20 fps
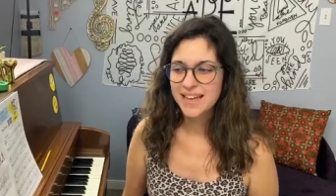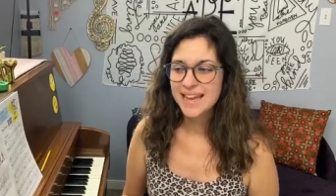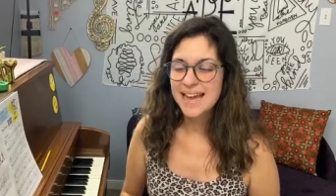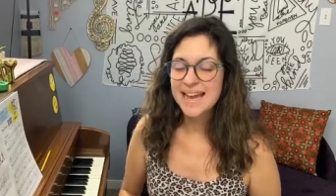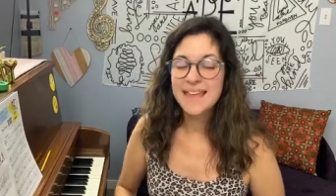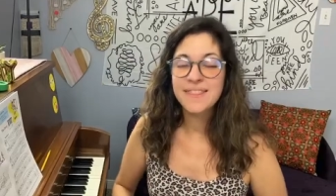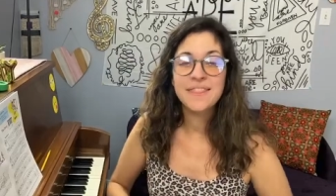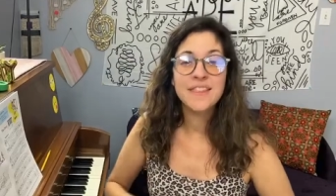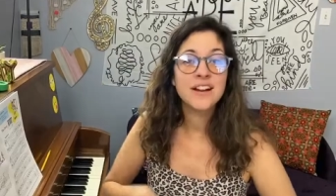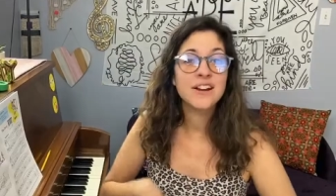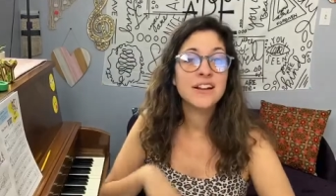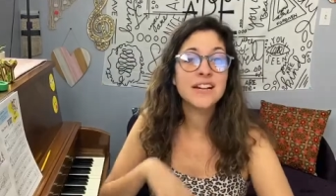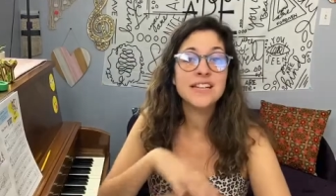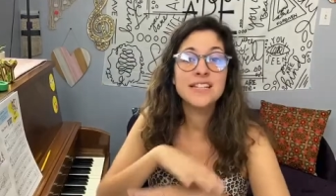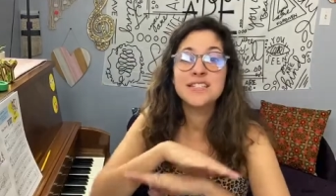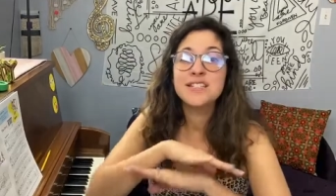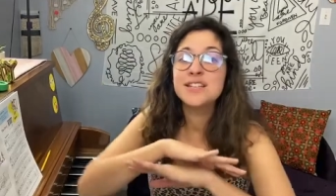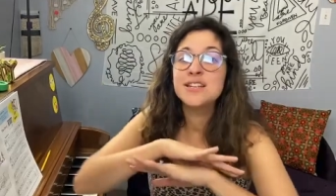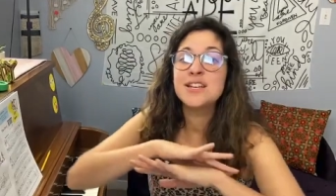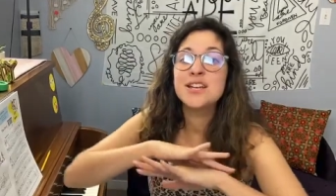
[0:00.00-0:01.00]
And there
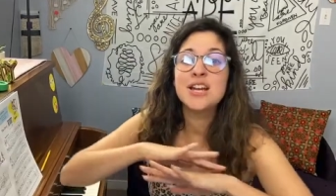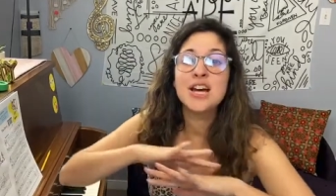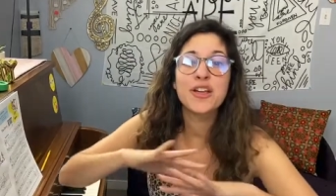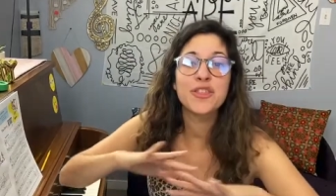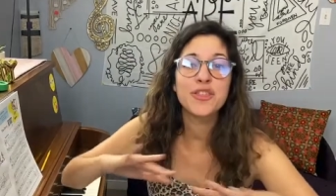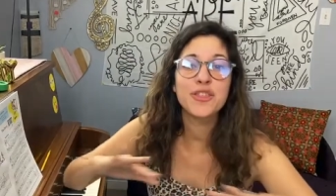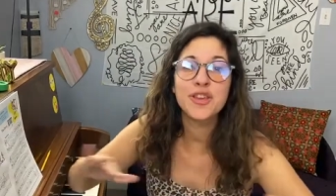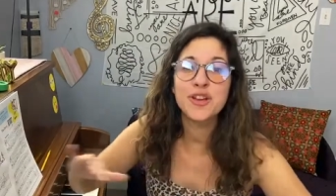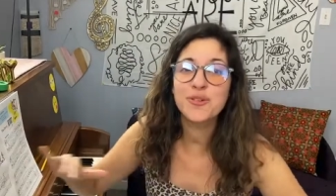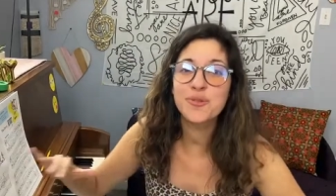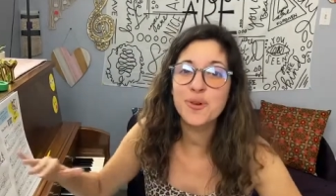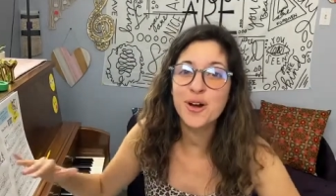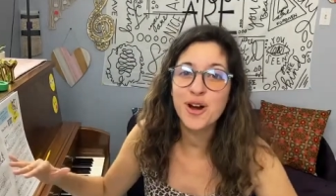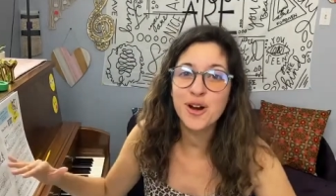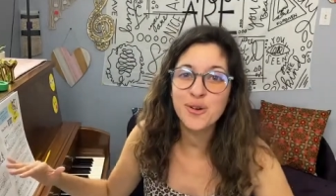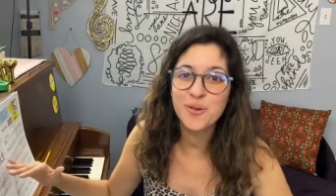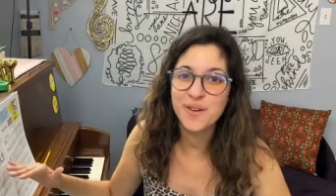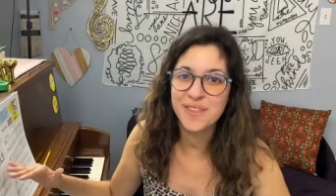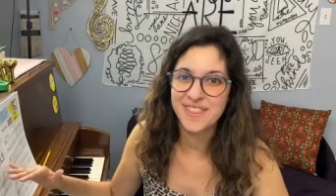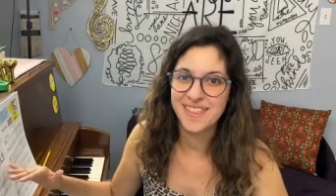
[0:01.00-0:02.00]
is nothing
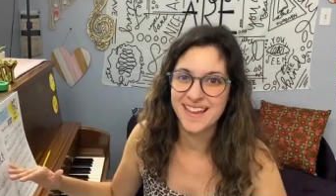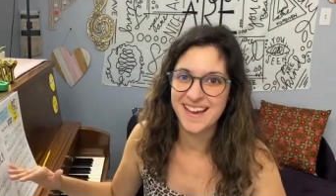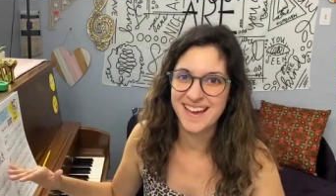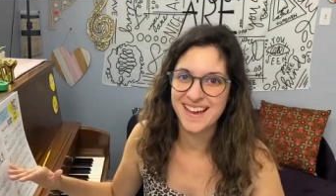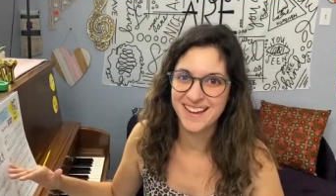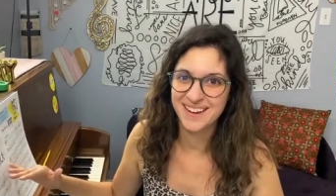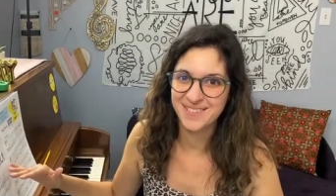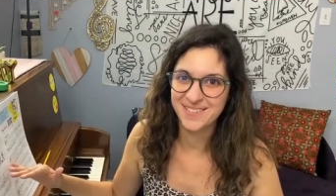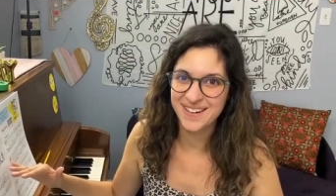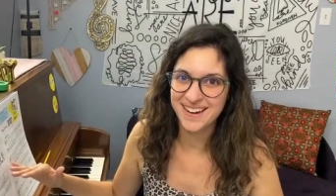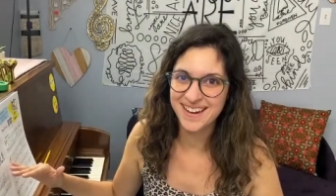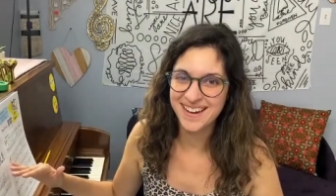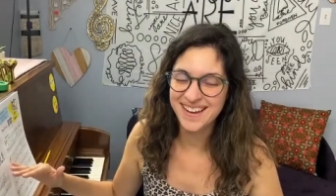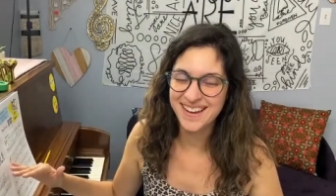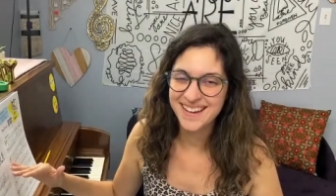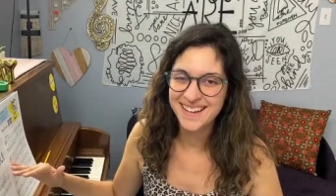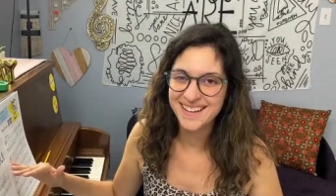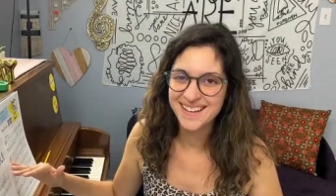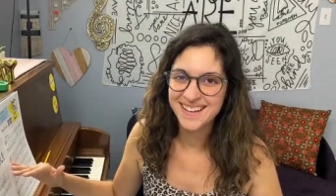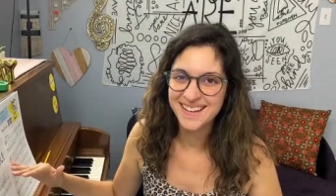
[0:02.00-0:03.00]
wrong with that,
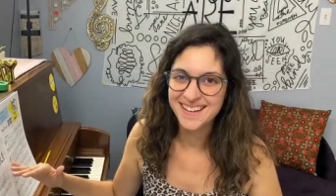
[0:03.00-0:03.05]
right?